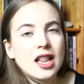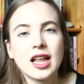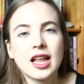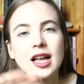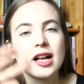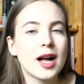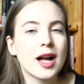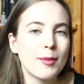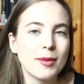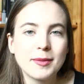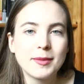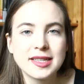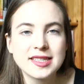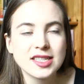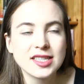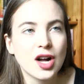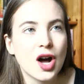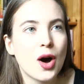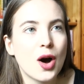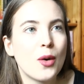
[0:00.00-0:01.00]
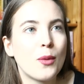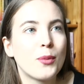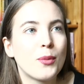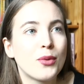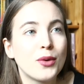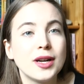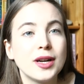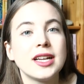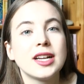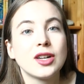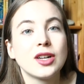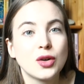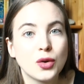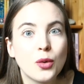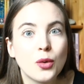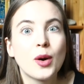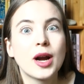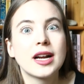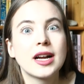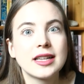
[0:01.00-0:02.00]
like, a couple months ago, pretty
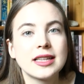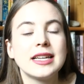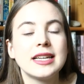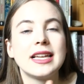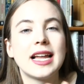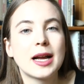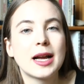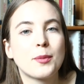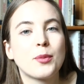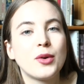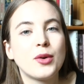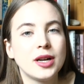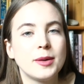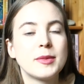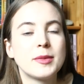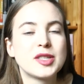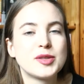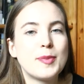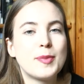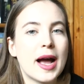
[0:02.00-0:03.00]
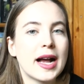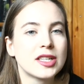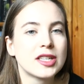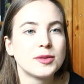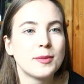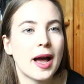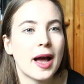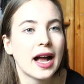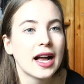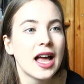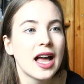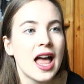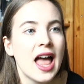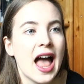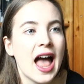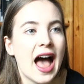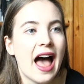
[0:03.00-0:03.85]
quickly, like, pretty much back to back,